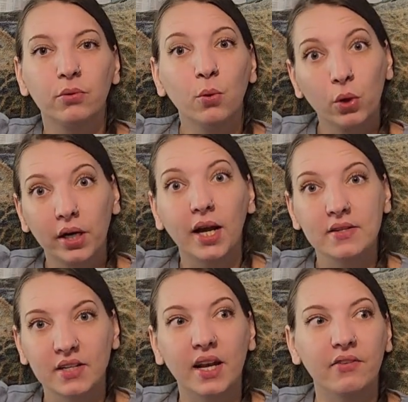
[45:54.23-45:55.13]

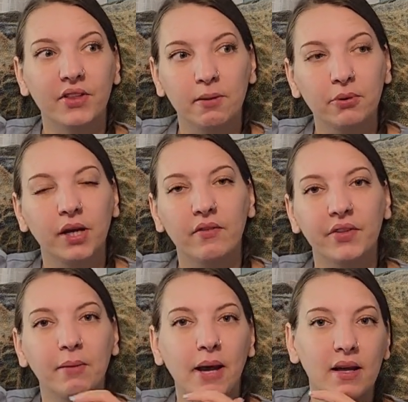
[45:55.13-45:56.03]
organizing everything, putting
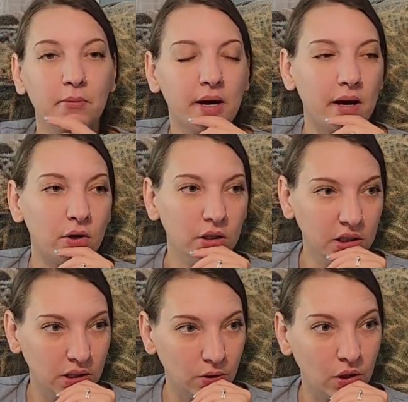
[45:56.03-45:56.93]
everything back in the pile,
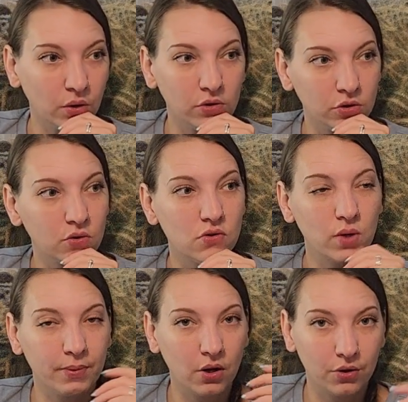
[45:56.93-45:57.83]
you know, going through,
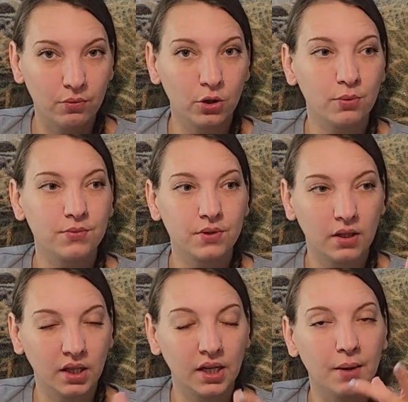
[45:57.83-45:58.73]
sweeping all the rooms,
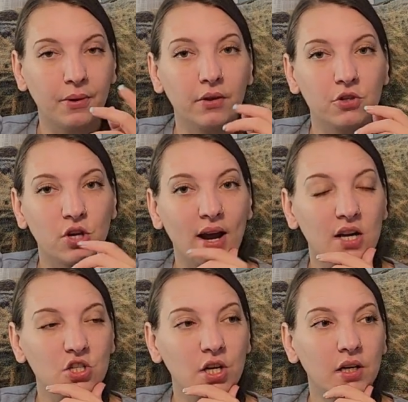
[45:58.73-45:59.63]
cleaning up all the
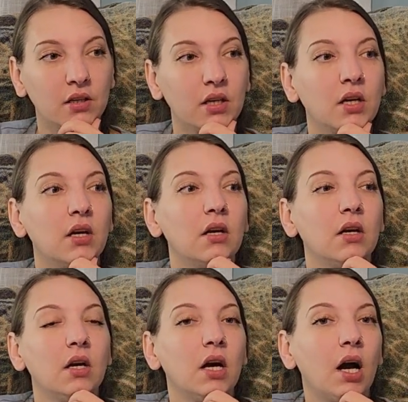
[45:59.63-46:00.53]
trash, and
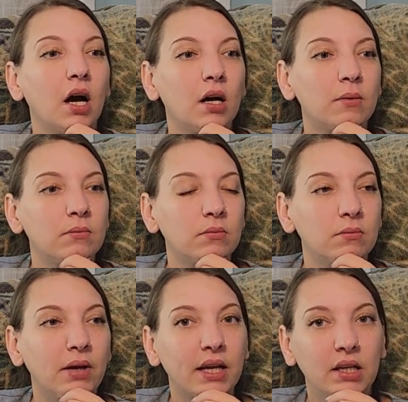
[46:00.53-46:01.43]

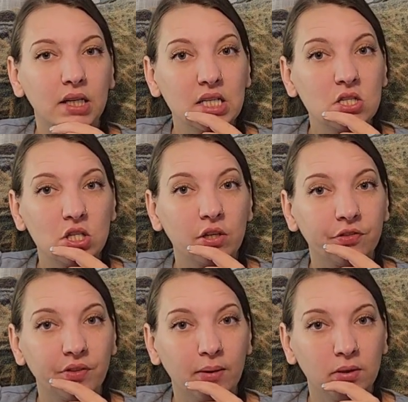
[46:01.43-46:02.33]
making it easier
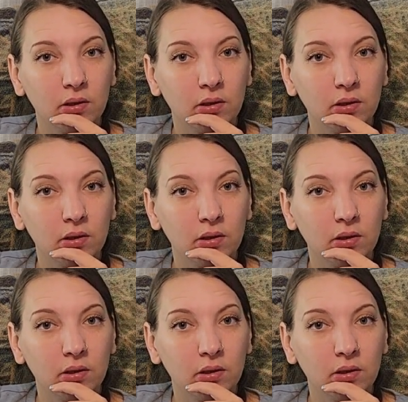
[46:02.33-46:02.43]
for them